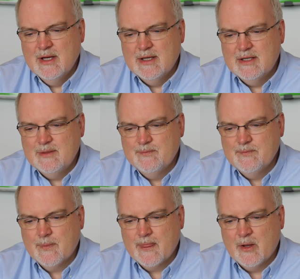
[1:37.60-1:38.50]
on
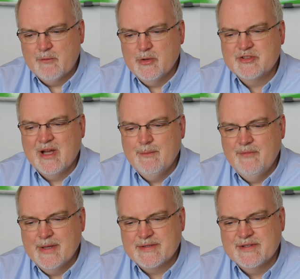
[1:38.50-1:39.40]
a real-time
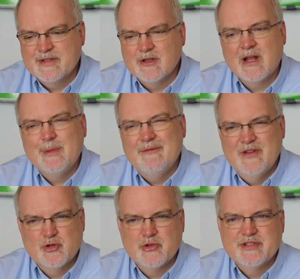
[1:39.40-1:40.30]
basis, it's a lot about
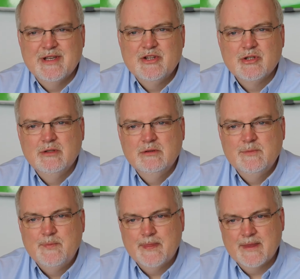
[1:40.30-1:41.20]
visualization,
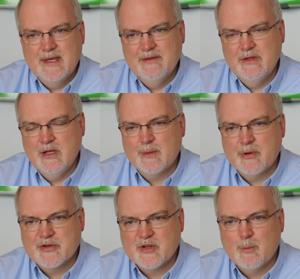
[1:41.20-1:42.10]
giving the operators on